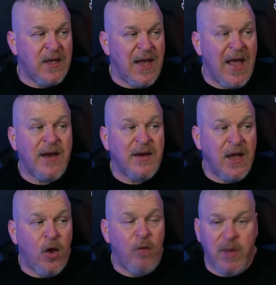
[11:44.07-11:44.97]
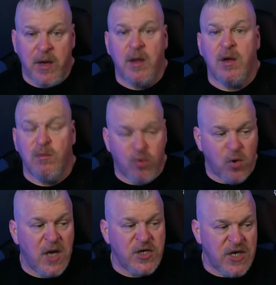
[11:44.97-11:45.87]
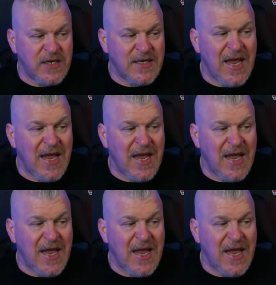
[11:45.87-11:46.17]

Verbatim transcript: at Elbun project.